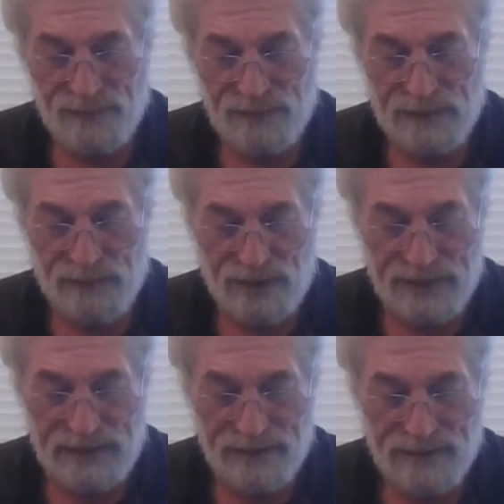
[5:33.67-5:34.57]

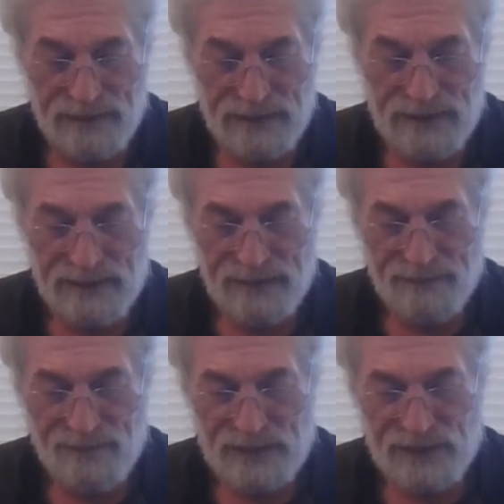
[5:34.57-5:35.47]
pneumonia,
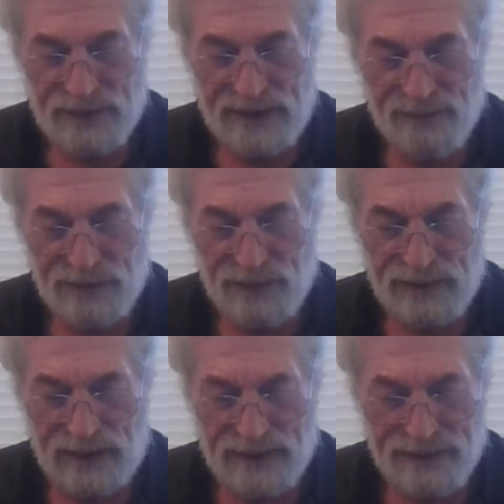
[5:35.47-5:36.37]

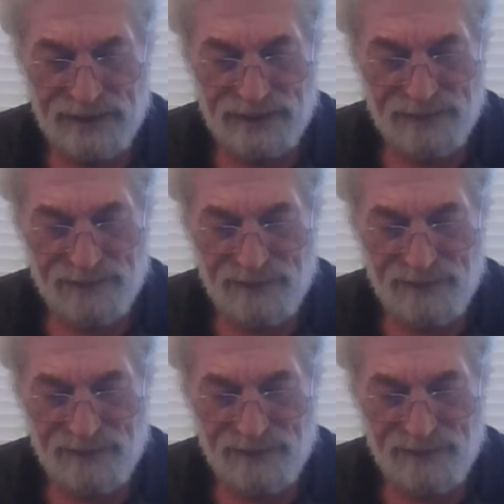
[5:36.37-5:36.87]
staphylococcus,